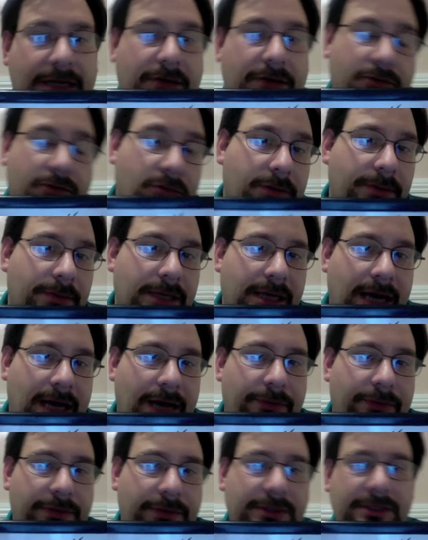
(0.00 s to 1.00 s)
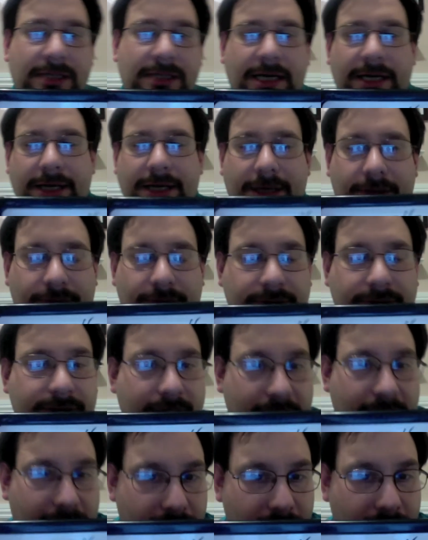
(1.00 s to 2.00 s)
Now, normally you would
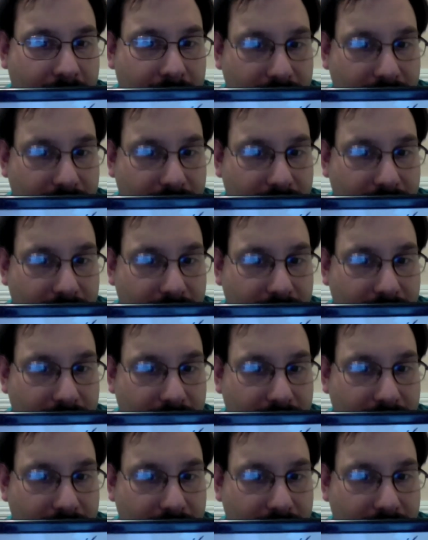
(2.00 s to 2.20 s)
say